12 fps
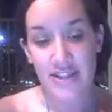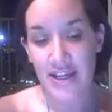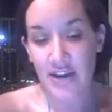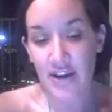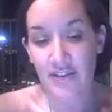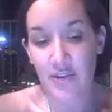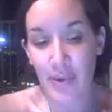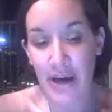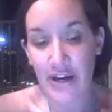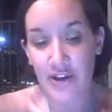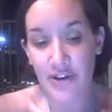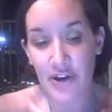say you have a
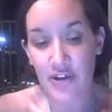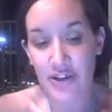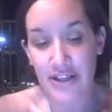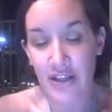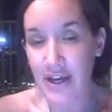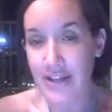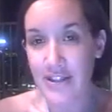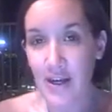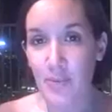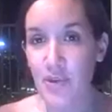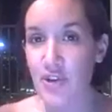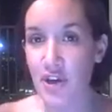buyer already lined
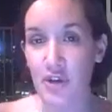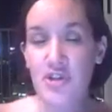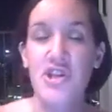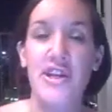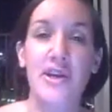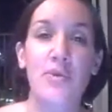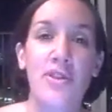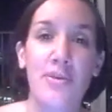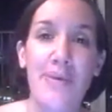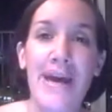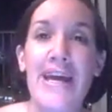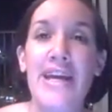up, you're negotiating with
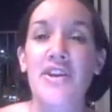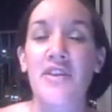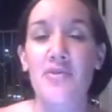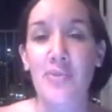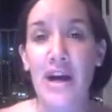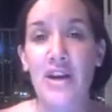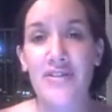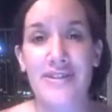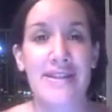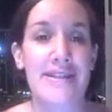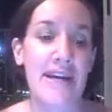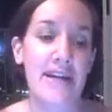the bank, you have a buyer that
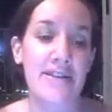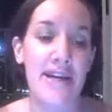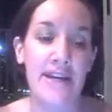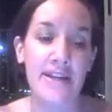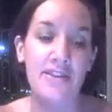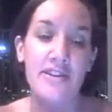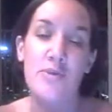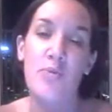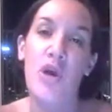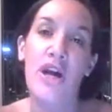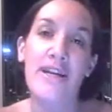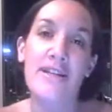says, yeah, I'll take it at this
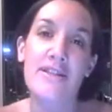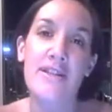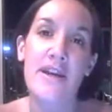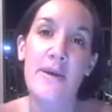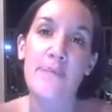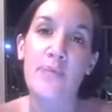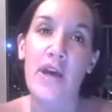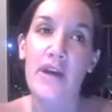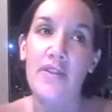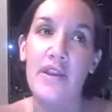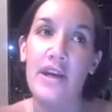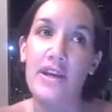price,
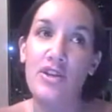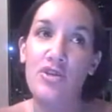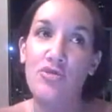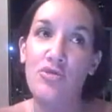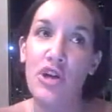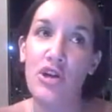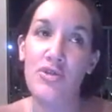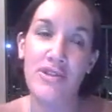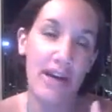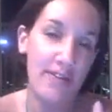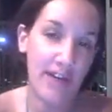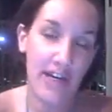and then you go
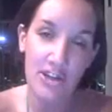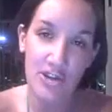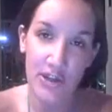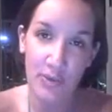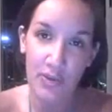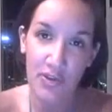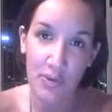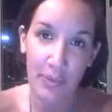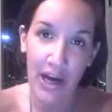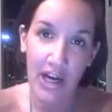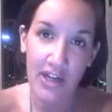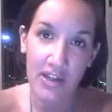sign the contract with your
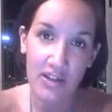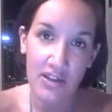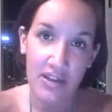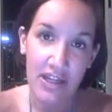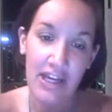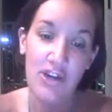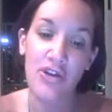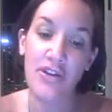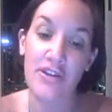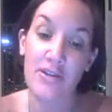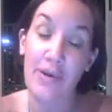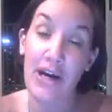buyer, and you
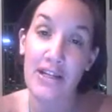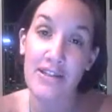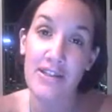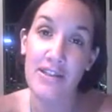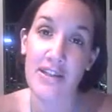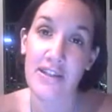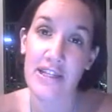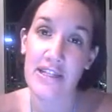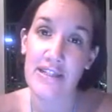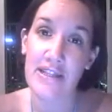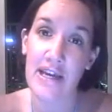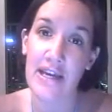get the deposit, and
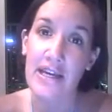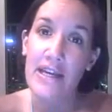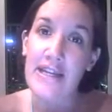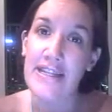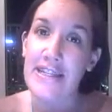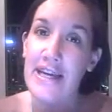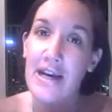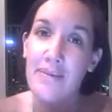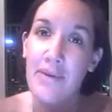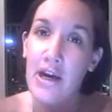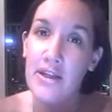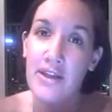they say, yeah,
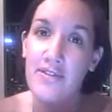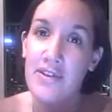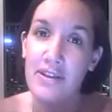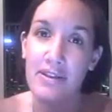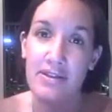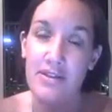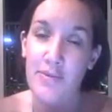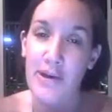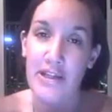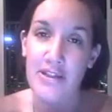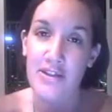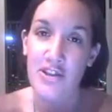I'm not giving this
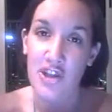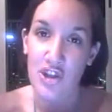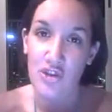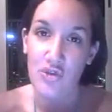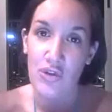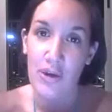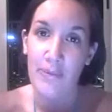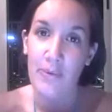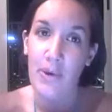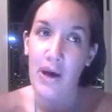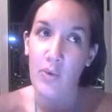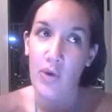deposit to you,
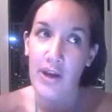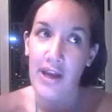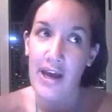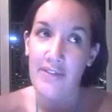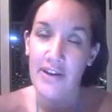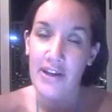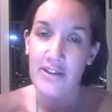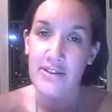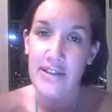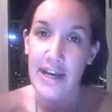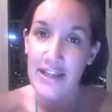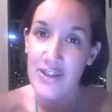I want to have it
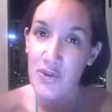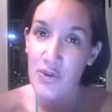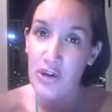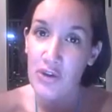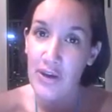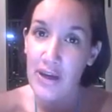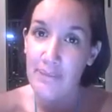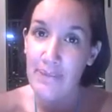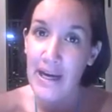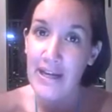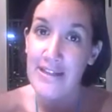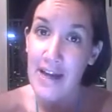held in escrow at
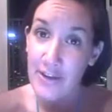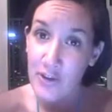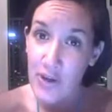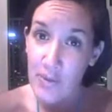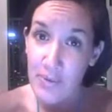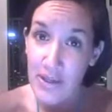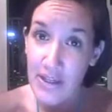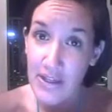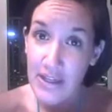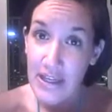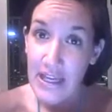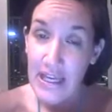my title
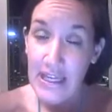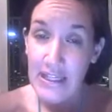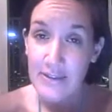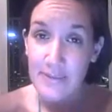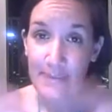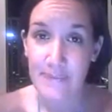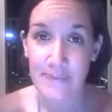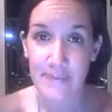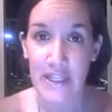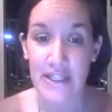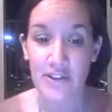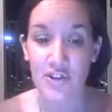company,
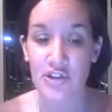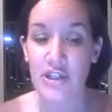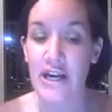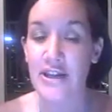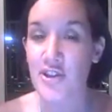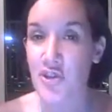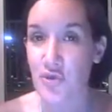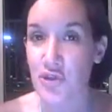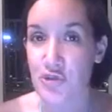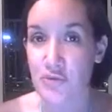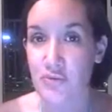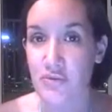then you're kind of
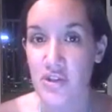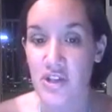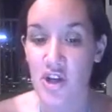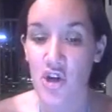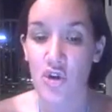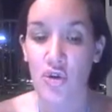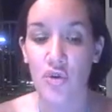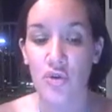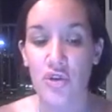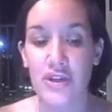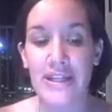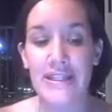screwed.
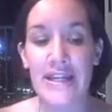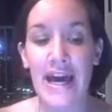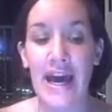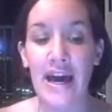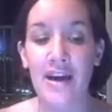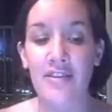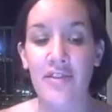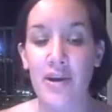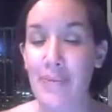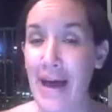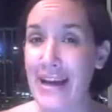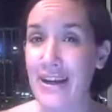So you need to have
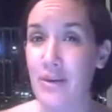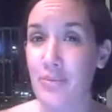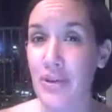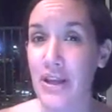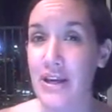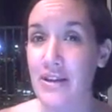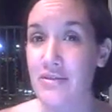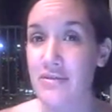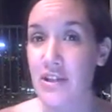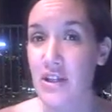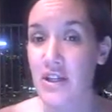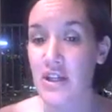a backup
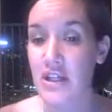plan.